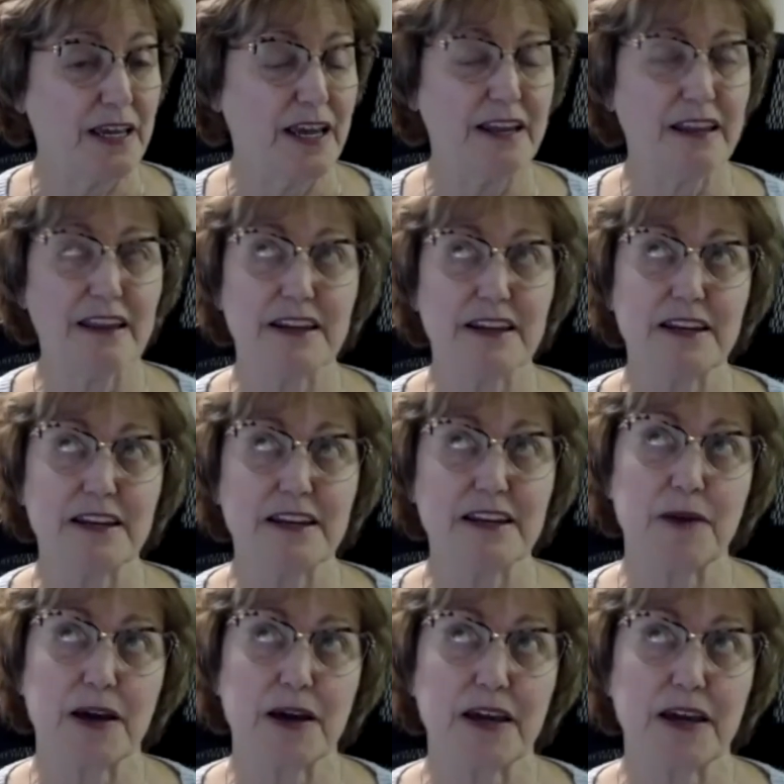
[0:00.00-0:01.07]
And then when
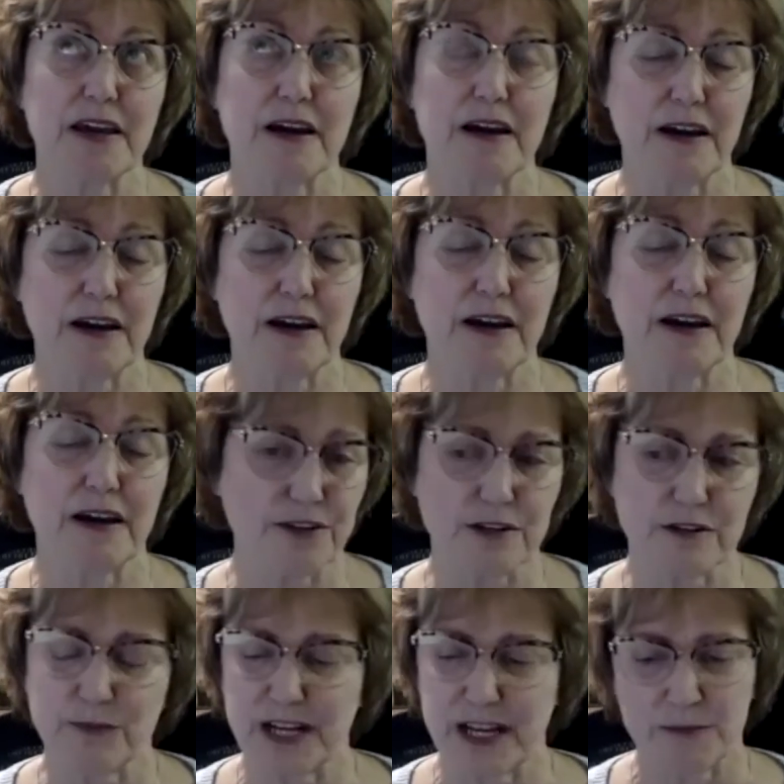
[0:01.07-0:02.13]
I
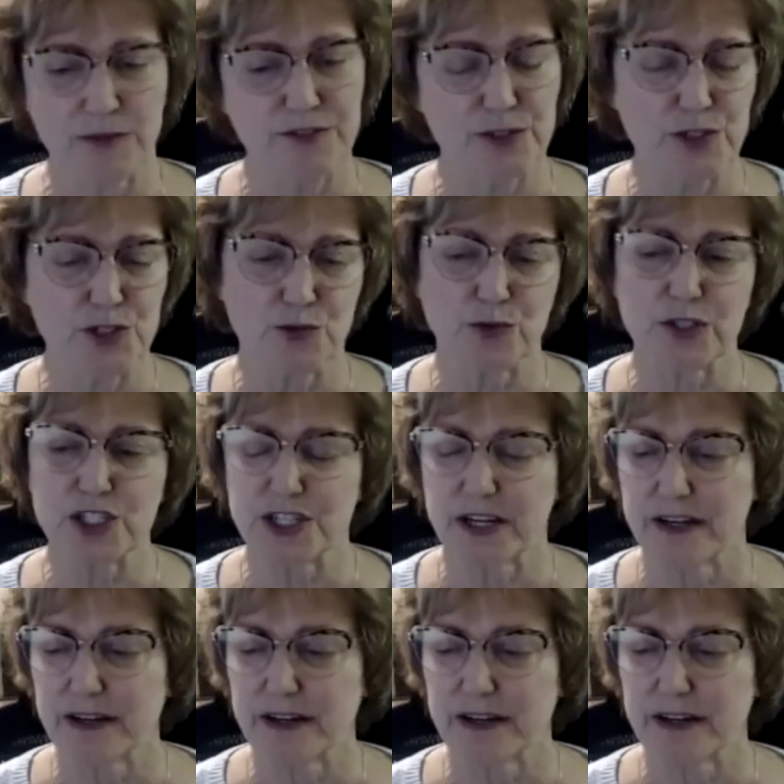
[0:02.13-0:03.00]
moved to Georgia,